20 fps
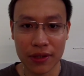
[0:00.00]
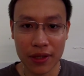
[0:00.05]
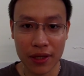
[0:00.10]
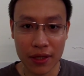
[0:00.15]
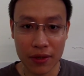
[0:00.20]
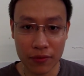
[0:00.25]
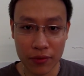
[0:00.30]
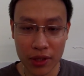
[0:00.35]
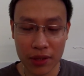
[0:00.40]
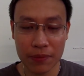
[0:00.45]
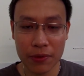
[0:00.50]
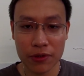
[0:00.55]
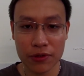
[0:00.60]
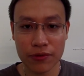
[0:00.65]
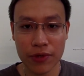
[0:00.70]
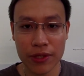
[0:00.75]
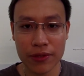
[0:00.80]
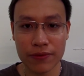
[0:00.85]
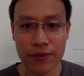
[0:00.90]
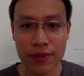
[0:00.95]
at one of
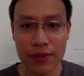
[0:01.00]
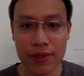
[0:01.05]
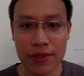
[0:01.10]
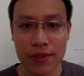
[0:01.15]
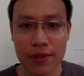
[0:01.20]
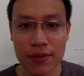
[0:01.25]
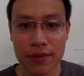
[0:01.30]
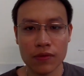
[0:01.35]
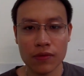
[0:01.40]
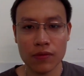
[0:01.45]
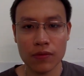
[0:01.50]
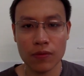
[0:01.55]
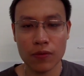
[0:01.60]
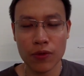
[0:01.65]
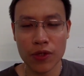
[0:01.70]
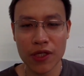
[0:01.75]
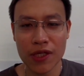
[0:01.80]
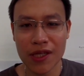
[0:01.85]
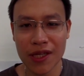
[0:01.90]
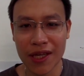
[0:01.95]
those restaurants.
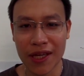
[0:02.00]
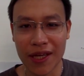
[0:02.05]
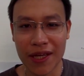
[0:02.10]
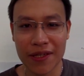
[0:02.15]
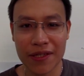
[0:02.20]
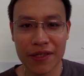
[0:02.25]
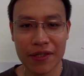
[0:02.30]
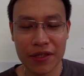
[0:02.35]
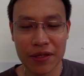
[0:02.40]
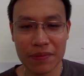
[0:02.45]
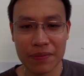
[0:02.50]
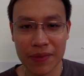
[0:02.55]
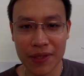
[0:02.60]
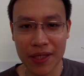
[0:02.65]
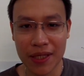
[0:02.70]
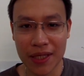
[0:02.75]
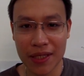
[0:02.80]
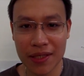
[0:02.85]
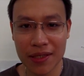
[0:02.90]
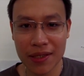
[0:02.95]
We ended
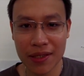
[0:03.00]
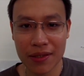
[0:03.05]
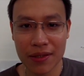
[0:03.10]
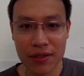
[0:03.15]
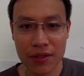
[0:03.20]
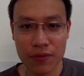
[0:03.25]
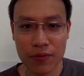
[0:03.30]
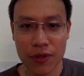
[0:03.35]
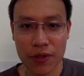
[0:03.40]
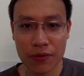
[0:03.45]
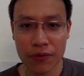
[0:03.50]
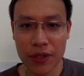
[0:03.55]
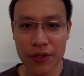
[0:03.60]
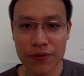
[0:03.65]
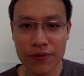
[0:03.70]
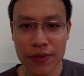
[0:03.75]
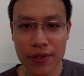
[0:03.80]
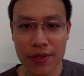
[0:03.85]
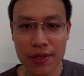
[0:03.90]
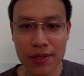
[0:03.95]
up eating in this one
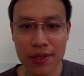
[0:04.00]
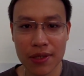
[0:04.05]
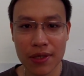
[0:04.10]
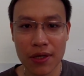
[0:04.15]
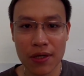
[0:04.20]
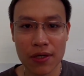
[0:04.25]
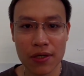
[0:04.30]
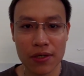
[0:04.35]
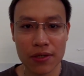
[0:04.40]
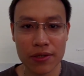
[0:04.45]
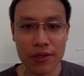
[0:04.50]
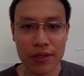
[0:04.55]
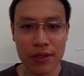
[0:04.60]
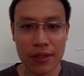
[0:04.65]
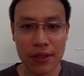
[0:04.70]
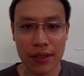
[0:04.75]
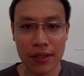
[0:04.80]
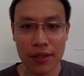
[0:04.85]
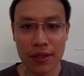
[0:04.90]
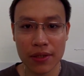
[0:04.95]
restaurant called
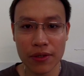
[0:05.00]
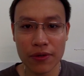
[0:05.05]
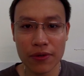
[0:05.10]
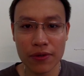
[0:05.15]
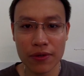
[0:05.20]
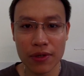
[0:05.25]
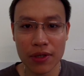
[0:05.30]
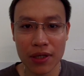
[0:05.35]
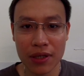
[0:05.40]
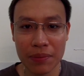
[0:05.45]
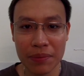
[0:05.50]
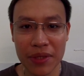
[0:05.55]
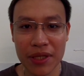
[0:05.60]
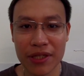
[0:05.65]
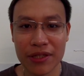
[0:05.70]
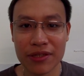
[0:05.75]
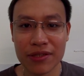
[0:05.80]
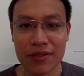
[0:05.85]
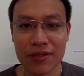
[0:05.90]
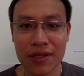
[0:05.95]
Little
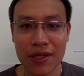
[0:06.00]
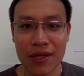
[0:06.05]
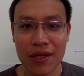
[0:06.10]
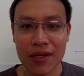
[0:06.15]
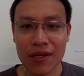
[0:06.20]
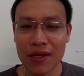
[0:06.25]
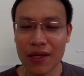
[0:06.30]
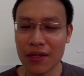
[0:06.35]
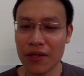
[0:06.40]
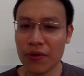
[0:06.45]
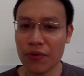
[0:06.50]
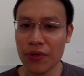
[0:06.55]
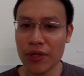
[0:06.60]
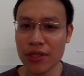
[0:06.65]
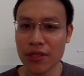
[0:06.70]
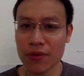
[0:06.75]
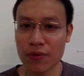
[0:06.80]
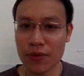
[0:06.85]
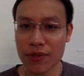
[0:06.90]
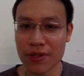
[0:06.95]
Armenia. And the
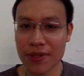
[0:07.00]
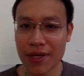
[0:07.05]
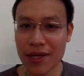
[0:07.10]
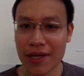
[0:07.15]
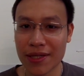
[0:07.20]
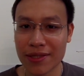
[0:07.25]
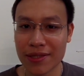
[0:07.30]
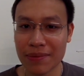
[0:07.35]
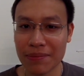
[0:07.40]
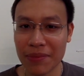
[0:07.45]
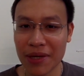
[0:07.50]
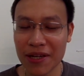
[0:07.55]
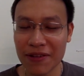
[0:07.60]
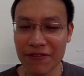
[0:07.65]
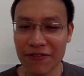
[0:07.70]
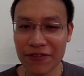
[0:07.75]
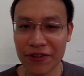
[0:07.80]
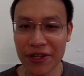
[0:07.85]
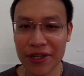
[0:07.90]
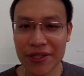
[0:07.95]
reason was that my
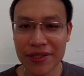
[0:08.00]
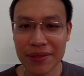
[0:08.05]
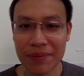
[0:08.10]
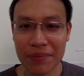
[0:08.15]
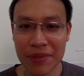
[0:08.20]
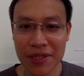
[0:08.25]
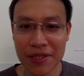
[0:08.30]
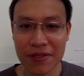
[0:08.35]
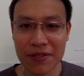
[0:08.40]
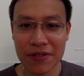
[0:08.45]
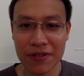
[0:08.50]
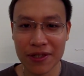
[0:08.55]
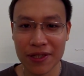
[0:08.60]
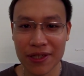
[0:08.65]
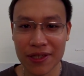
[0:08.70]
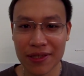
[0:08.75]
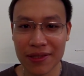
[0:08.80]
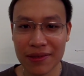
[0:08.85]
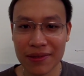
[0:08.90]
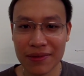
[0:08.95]
friends
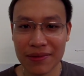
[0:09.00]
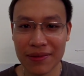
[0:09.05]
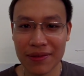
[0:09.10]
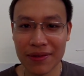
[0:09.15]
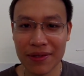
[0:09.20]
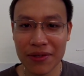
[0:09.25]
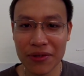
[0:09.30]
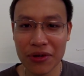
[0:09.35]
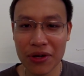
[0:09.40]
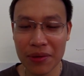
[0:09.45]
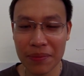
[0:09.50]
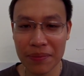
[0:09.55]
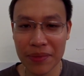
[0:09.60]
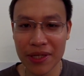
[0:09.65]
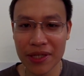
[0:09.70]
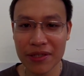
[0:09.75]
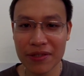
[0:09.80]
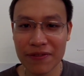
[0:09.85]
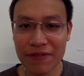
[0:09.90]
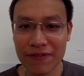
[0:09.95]
mistook Little
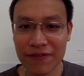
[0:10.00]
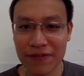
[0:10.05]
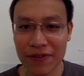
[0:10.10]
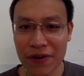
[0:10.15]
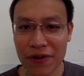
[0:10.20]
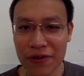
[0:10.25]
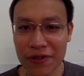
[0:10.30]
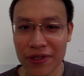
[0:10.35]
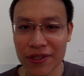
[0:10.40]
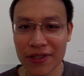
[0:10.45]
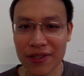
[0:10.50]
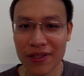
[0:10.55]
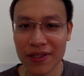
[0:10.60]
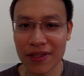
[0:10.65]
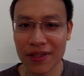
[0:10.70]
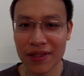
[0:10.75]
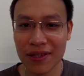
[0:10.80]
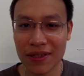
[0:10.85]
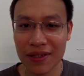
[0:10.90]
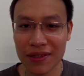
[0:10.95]
Armenia for
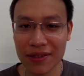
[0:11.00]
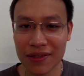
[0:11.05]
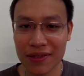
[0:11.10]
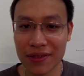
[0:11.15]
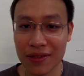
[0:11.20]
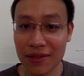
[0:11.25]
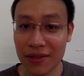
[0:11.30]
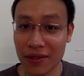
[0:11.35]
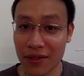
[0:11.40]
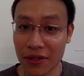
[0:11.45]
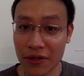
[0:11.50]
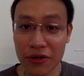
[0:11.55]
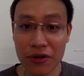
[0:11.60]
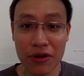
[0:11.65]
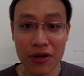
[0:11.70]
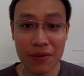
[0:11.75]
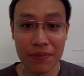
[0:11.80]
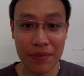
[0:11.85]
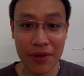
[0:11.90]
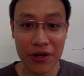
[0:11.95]

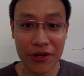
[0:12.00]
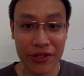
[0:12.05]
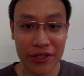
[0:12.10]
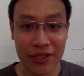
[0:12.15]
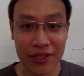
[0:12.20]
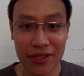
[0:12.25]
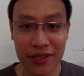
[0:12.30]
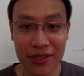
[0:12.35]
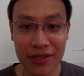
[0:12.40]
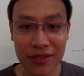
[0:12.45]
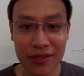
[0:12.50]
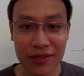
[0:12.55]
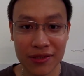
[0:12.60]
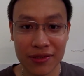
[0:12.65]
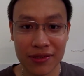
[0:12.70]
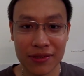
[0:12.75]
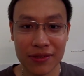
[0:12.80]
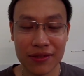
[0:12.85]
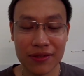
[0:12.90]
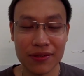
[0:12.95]
Little America.
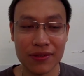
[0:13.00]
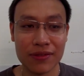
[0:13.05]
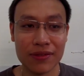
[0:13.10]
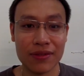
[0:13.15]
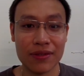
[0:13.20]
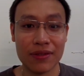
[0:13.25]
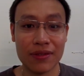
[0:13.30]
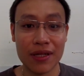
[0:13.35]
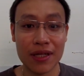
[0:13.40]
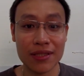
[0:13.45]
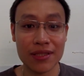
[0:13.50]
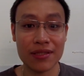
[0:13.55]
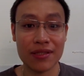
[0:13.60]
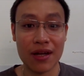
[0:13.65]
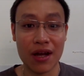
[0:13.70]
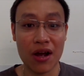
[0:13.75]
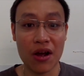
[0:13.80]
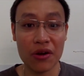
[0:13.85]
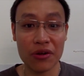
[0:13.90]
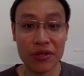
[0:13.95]
That's
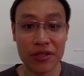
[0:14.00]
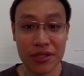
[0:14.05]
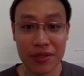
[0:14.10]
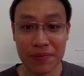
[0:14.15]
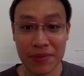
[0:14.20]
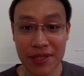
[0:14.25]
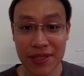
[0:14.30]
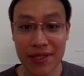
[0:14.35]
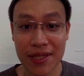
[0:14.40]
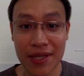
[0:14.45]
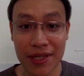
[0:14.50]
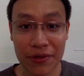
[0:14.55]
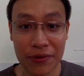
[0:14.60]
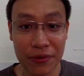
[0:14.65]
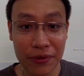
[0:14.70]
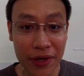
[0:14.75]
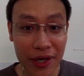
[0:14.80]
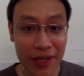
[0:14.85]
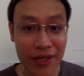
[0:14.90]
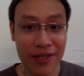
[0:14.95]
an honest mistake
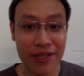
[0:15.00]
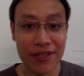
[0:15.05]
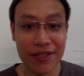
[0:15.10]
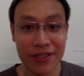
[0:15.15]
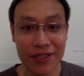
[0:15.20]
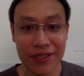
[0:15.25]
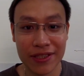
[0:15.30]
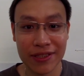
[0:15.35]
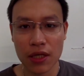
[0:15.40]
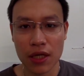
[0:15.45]
right here.